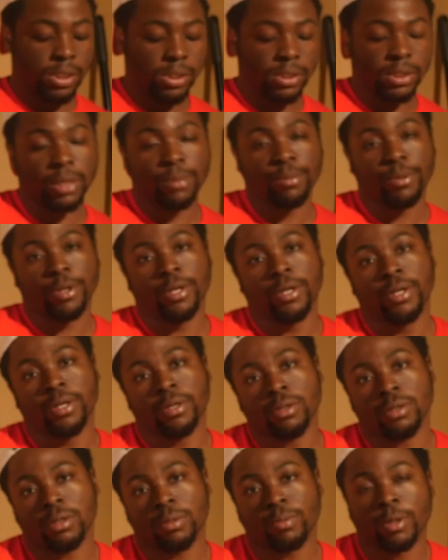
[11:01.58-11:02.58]
skimmer,
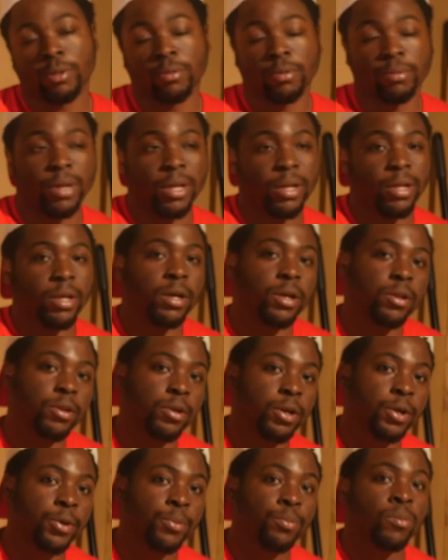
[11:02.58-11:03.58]
apart from any
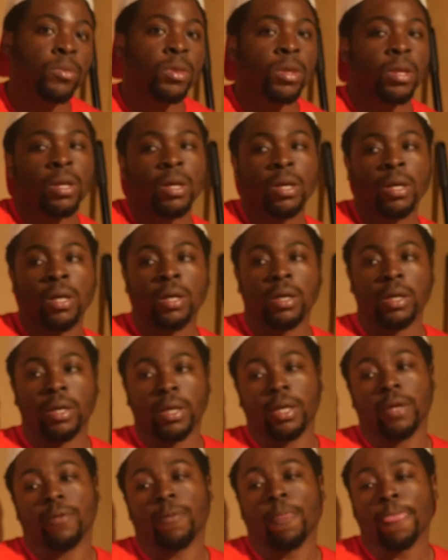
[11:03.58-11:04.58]
other.
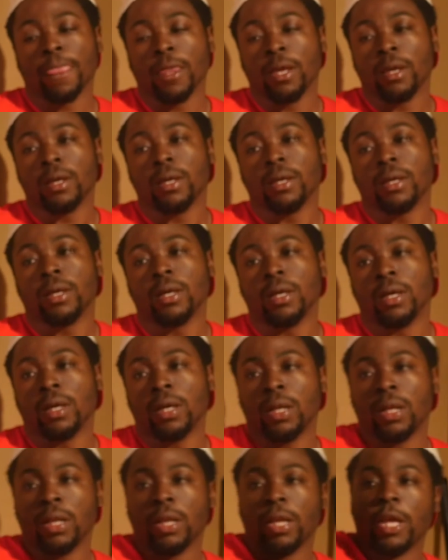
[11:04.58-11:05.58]
And
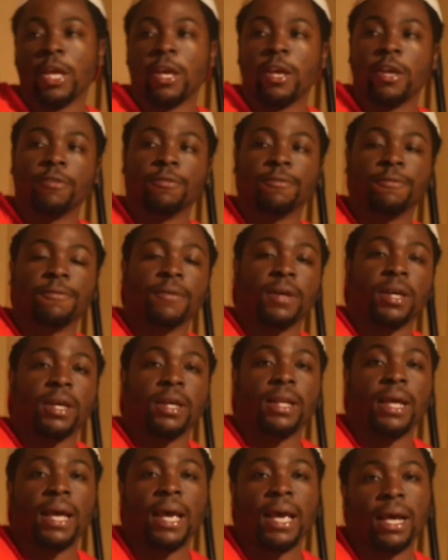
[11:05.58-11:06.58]
if
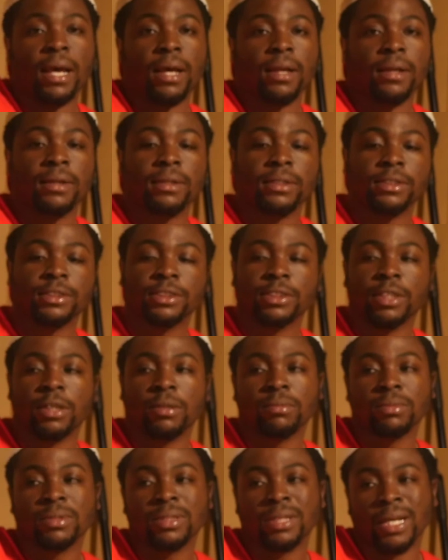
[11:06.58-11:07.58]
it had
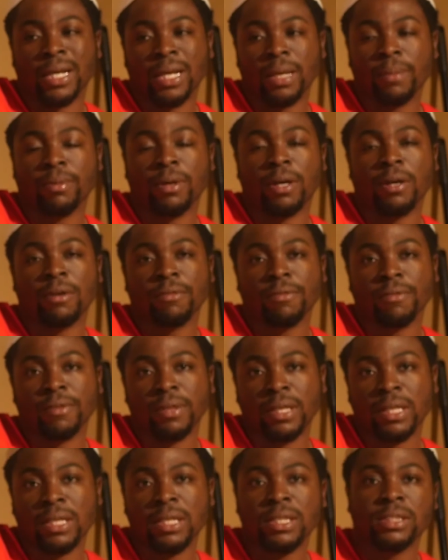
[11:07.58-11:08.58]
some type of
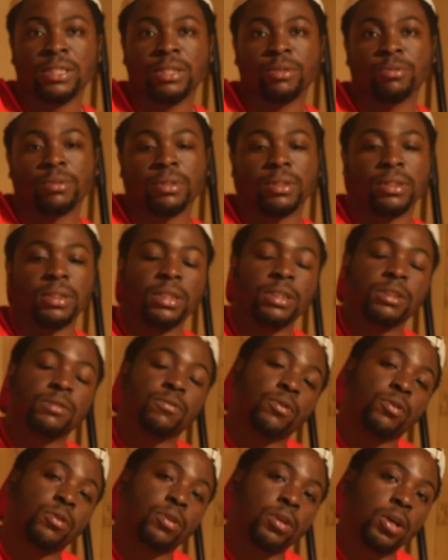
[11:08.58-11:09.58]
easy release
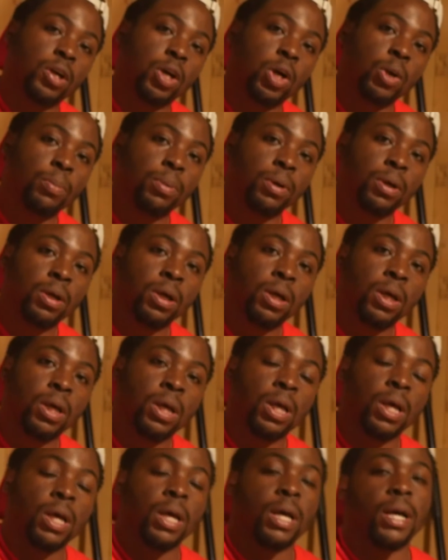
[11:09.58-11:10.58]
for the cup,
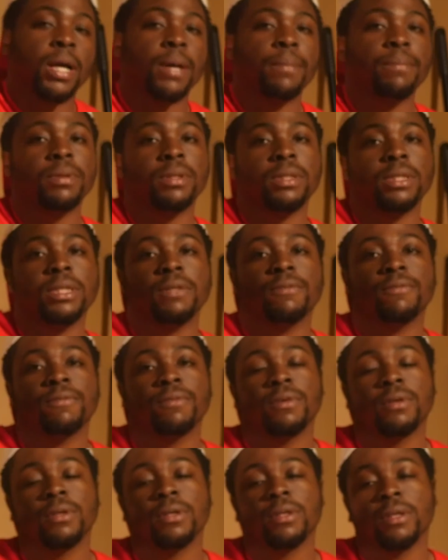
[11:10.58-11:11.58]
I believe
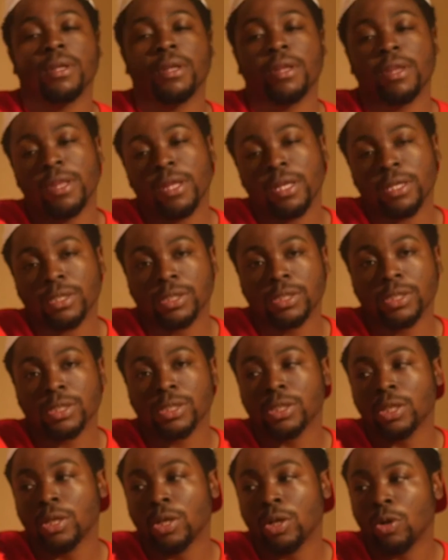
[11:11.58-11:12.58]

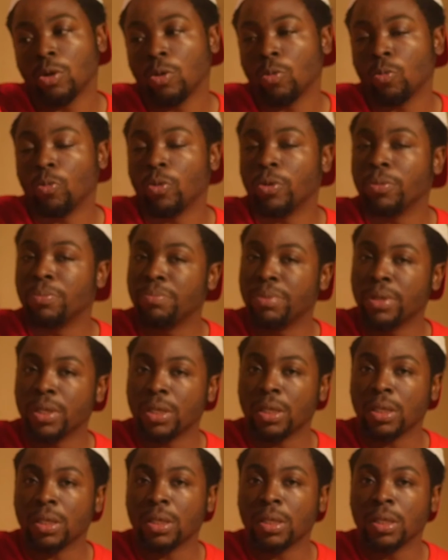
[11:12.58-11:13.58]
this would
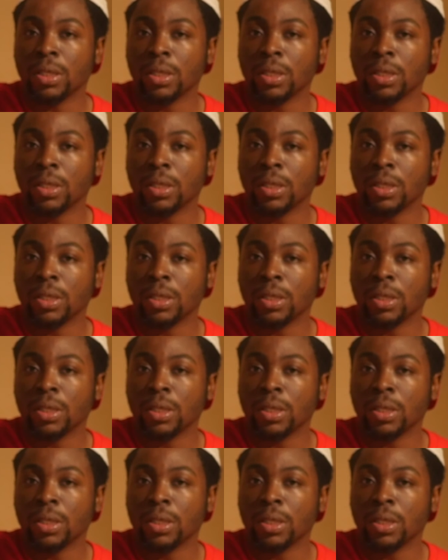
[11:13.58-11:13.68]
be,